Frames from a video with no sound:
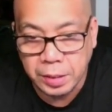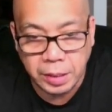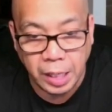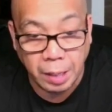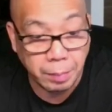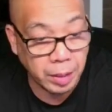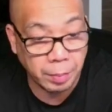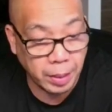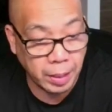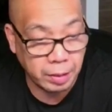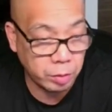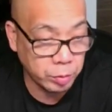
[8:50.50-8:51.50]
I'm going to
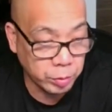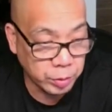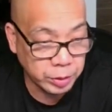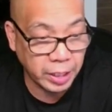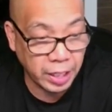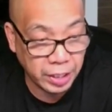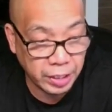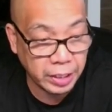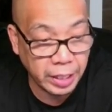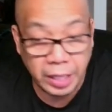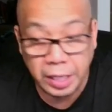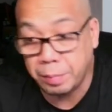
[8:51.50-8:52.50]
buy tools that I
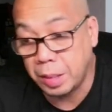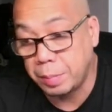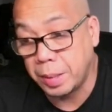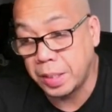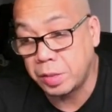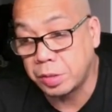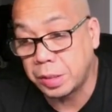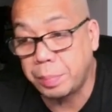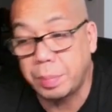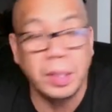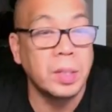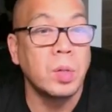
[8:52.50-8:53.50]
need, and I'm going to buy tools I
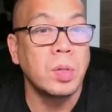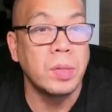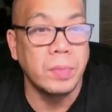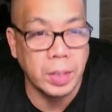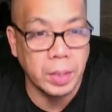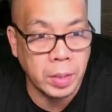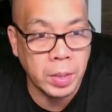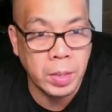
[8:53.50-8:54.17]
probably don't even need.